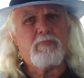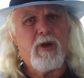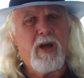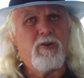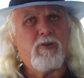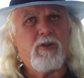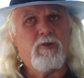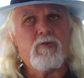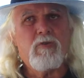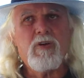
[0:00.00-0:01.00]

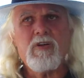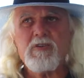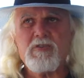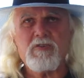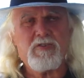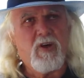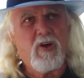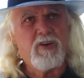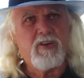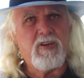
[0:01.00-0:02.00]
parallel
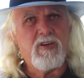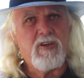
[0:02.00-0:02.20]
society,